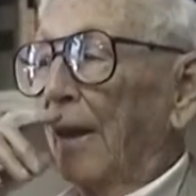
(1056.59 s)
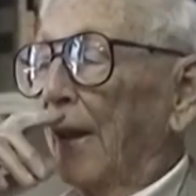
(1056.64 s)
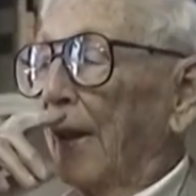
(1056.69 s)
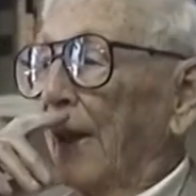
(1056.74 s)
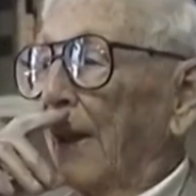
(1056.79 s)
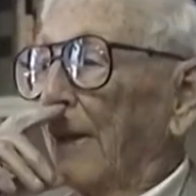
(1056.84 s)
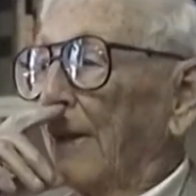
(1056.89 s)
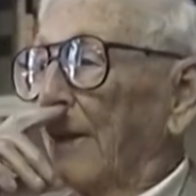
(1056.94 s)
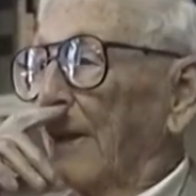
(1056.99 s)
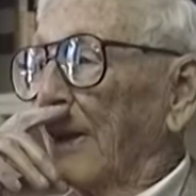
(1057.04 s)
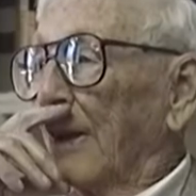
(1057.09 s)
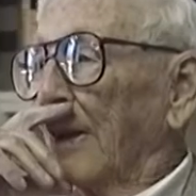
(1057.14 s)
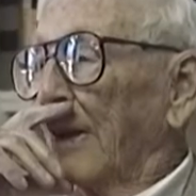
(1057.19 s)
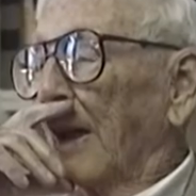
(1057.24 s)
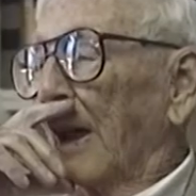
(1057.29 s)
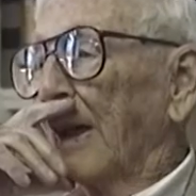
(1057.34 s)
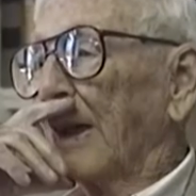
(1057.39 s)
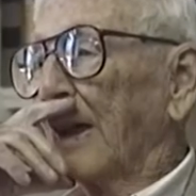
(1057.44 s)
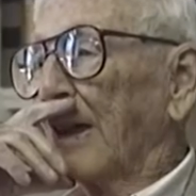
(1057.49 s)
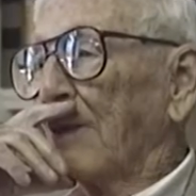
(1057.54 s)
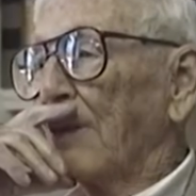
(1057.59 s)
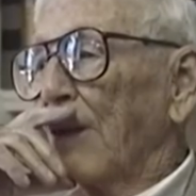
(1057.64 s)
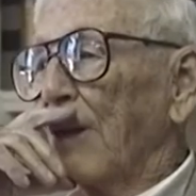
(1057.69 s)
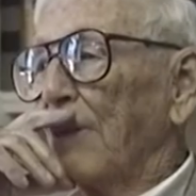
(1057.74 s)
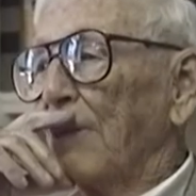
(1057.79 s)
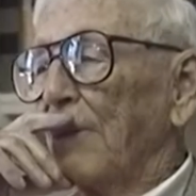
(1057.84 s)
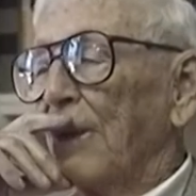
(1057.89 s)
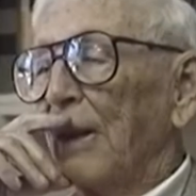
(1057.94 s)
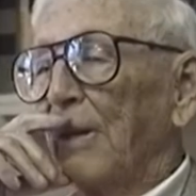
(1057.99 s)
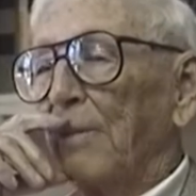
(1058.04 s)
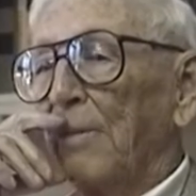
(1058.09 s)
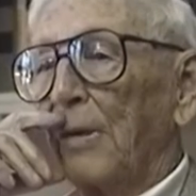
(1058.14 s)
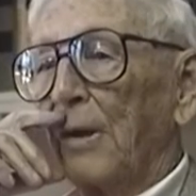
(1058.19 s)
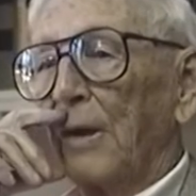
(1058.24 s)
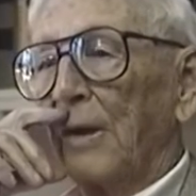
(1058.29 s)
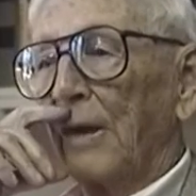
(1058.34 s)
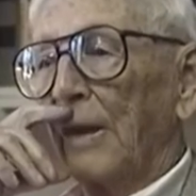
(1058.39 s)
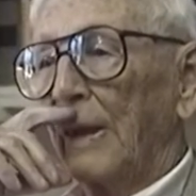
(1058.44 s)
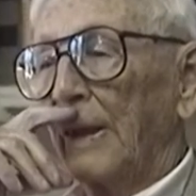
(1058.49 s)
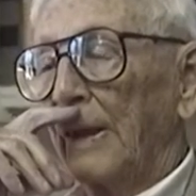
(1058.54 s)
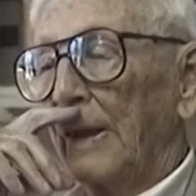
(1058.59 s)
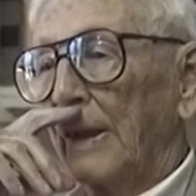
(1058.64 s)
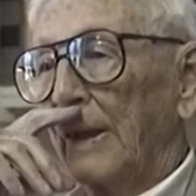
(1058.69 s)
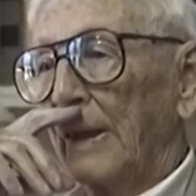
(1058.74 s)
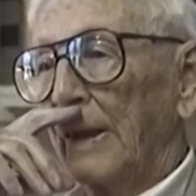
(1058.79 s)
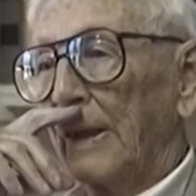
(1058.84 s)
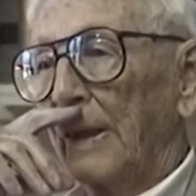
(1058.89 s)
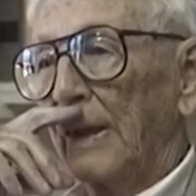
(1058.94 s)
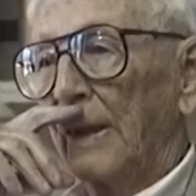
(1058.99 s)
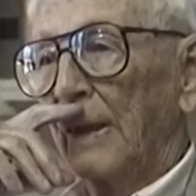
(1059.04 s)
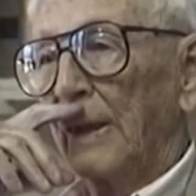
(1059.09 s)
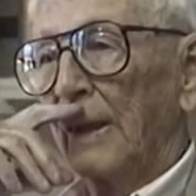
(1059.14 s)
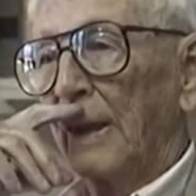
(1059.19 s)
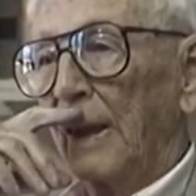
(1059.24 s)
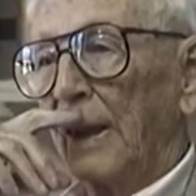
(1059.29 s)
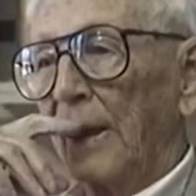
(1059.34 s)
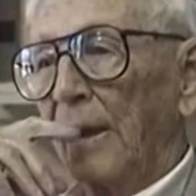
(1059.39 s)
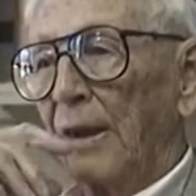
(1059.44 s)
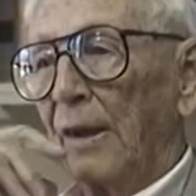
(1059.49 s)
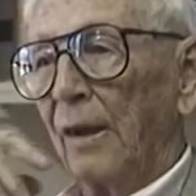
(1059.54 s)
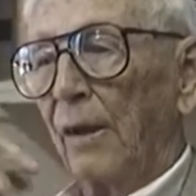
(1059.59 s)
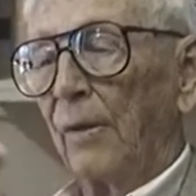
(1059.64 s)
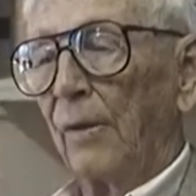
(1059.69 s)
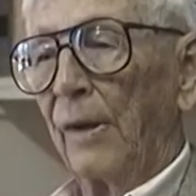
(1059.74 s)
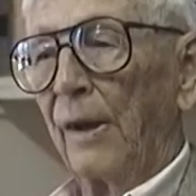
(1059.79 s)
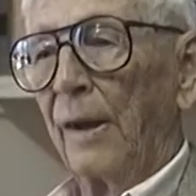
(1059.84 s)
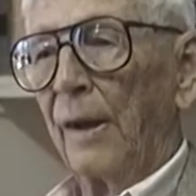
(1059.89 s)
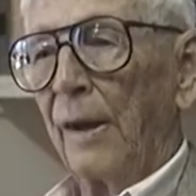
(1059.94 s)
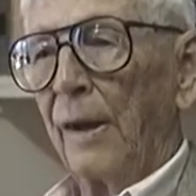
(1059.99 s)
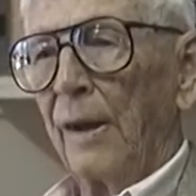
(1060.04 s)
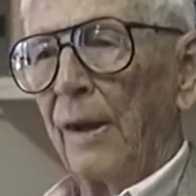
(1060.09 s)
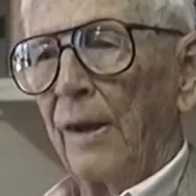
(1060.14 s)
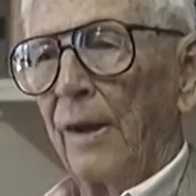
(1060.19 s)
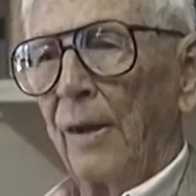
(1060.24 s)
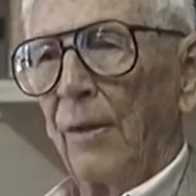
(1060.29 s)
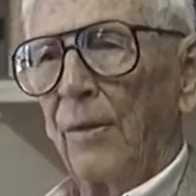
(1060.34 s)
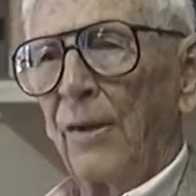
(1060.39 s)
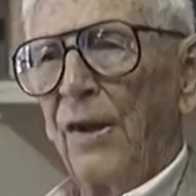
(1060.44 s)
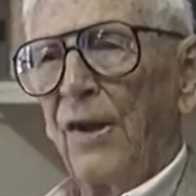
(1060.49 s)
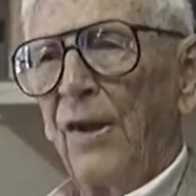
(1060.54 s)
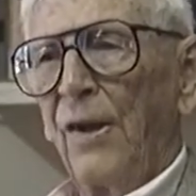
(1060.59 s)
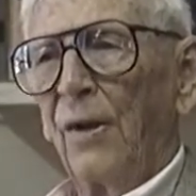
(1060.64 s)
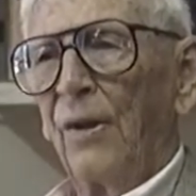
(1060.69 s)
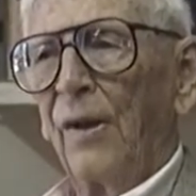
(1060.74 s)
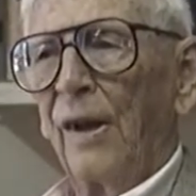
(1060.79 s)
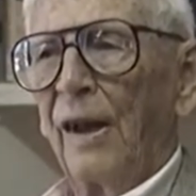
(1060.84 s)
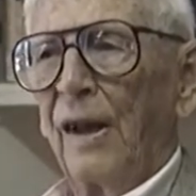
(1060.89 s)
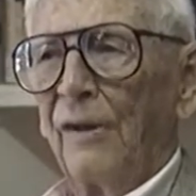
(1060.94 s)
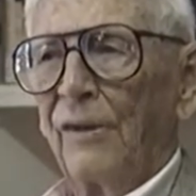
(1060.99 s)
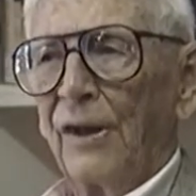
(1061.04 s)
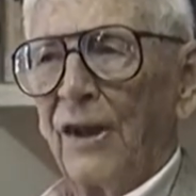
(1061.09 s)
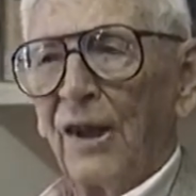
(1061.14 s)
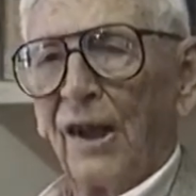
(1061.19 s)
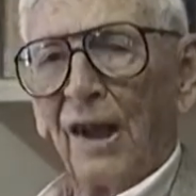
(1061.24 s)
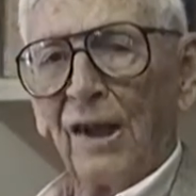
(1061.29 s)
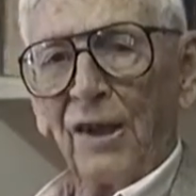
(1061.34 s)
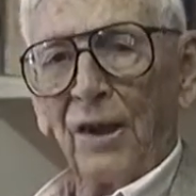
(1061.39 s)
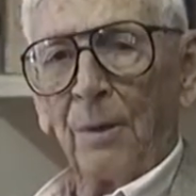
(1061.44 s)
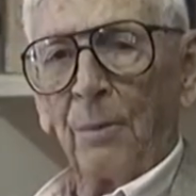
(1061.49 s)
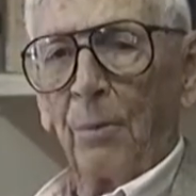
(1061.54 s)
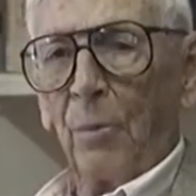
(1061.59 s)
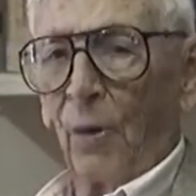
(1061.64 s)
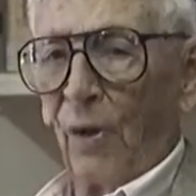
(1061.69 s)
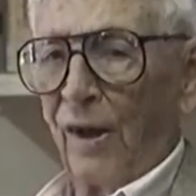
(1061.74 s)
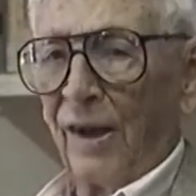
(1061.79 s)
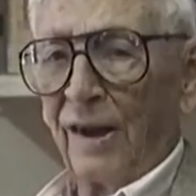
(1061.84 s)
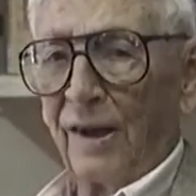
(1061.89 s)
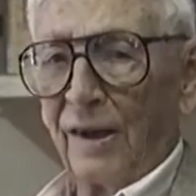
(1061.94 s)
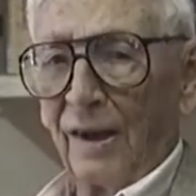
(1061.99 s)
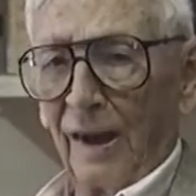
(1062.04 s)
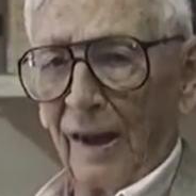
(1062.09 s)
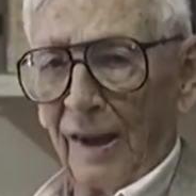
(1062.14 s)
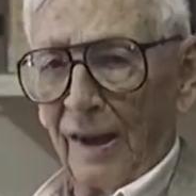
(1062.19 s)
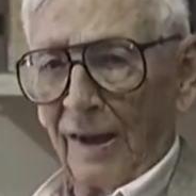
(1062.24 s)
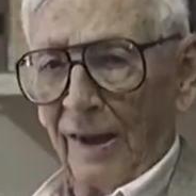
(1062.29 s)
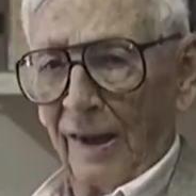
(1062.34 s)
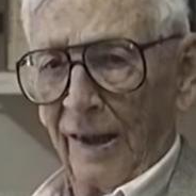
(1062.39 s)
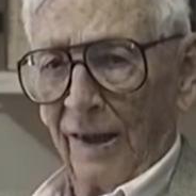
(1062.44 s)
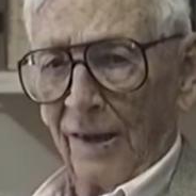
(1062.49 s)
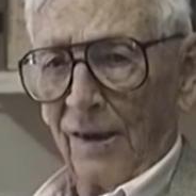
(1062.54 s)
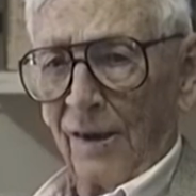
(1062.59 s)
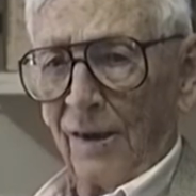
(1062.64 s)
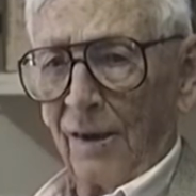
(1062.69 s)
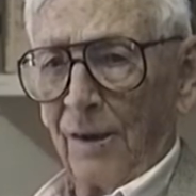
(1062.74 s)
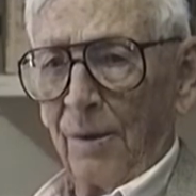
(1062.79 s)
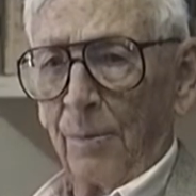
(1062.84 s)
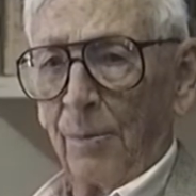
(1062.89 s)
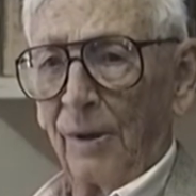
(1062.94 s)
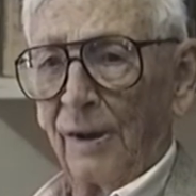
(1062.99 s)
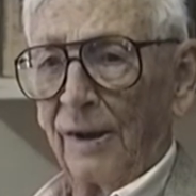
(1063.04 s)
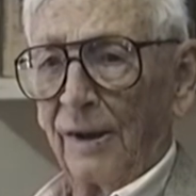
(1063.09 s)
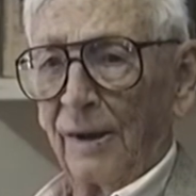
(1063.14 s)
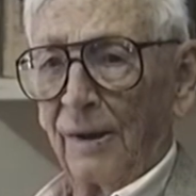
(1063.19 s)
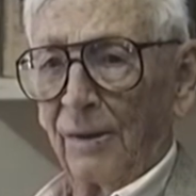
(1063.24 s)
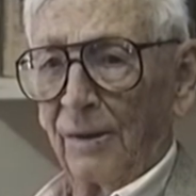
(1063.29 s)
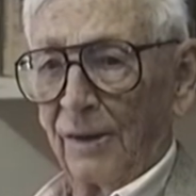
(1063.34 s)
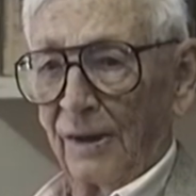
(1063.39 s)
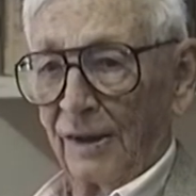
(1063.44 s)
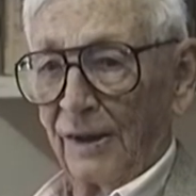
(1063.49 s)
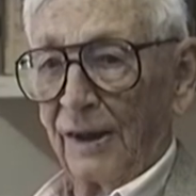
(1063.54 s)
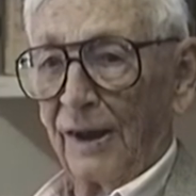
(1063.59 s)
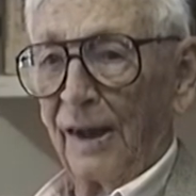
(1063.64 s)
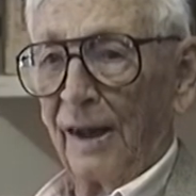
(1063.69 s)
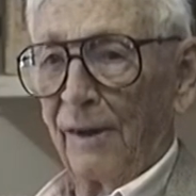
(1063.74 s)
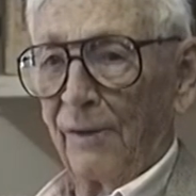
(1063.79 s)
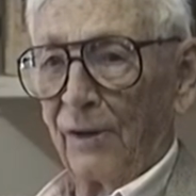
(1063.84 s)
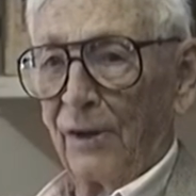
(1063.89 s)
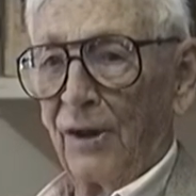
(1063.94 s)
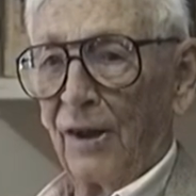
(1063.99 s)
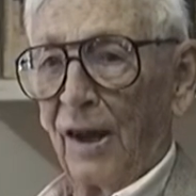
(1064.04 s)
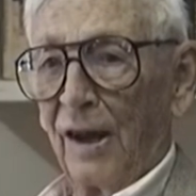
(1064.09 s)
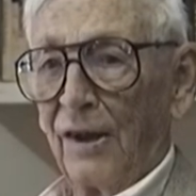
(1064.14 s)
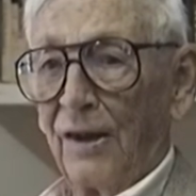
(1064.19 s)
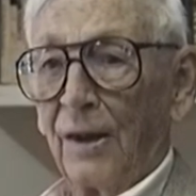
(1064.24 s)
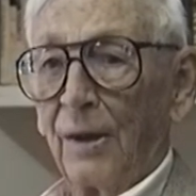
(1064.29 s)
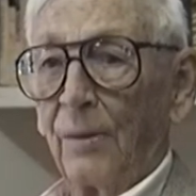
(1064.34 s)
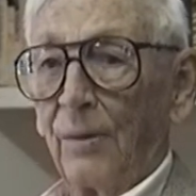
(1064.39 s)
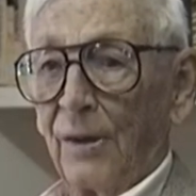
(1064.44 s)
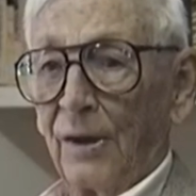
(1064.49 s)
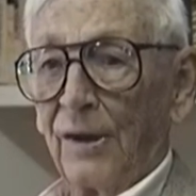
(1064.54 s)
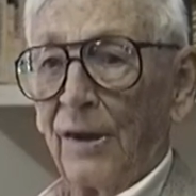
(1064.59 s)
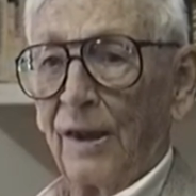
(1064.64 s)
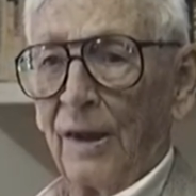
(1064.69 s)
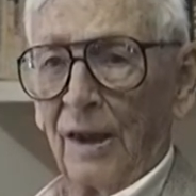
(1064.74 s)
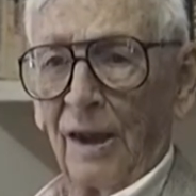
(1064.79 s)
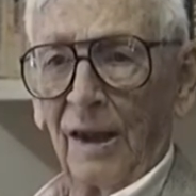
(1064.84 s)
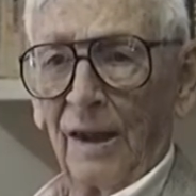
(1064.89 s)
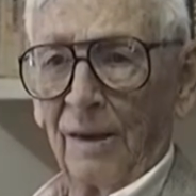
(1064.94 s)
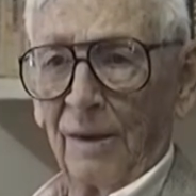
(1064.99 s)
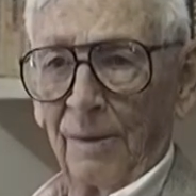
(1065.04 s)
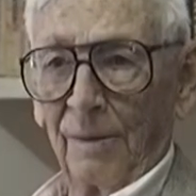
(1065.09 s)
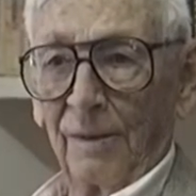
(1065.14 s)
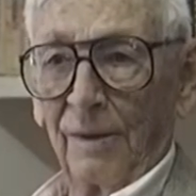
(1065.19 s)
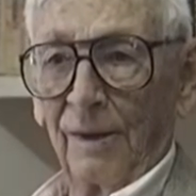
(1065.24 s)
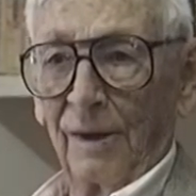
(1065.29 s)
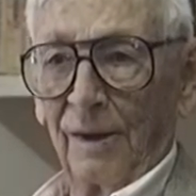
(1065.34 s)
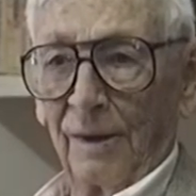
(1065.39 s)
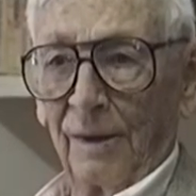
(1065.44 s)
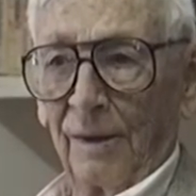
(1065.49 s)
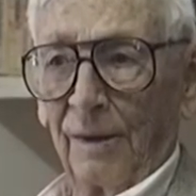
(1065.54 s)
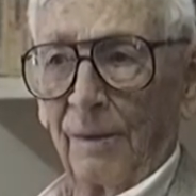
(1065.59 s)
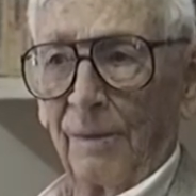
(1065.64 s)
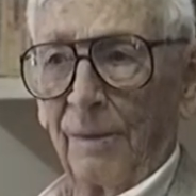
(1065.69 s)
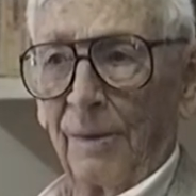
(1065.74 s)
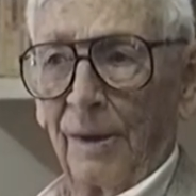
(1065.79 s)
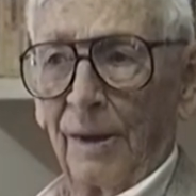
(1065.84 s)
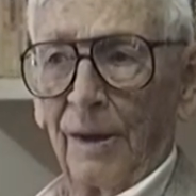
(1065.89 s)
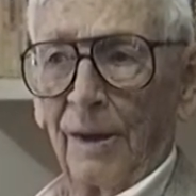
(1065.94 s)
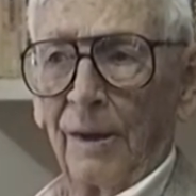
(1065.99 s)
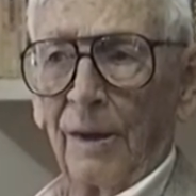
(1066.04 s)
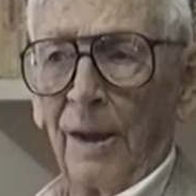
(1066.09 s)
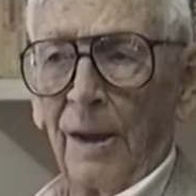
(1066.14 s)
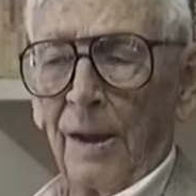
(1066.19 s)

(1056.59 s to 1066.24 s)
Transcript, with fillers: and uh, I can remember, you know, we there was no advertising boycott against us, but there was advertising was cut, uh, and